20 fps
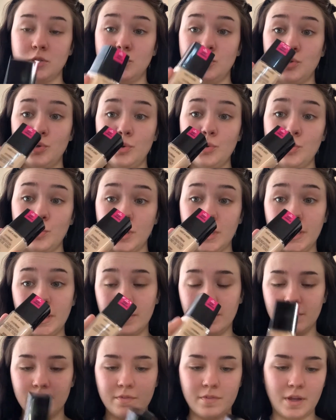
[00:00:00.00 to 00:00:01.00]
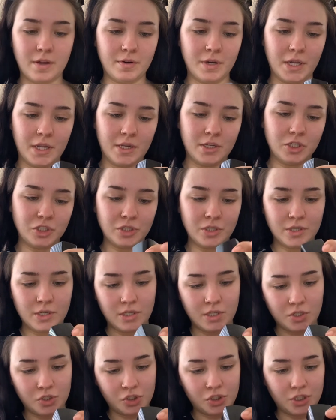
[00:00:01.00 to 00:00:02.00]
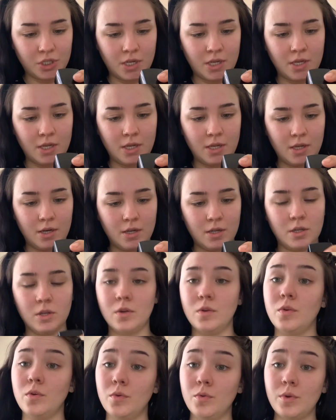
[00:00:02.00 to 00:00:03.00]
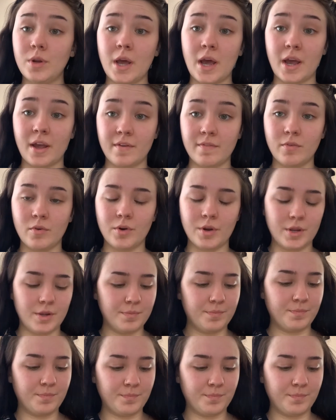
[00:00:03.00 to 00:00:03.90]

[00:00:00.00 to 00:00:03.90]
Dewy Foundation in the shade Nude Ivory.